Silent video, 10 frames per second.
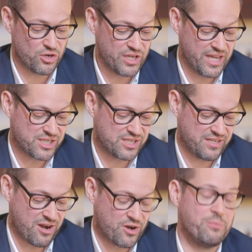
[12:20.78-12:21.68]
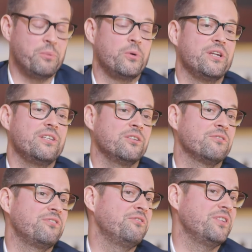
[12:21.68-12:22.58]
year, yes, they are commemorating
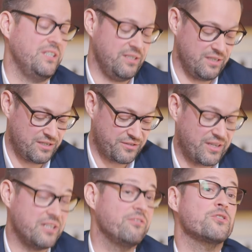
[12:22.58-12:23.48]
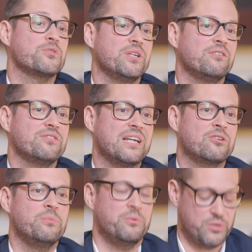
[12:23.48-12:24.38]
the 50th anniversary of that mm
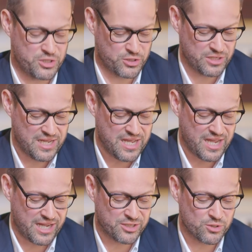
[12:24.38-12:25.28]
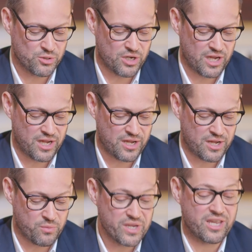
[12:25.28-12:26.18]
-hmm. commemoration, and so uh,
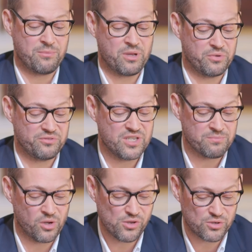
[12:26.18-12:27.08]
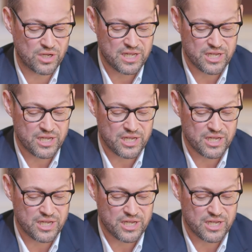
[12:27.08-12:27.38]
we came up with this model.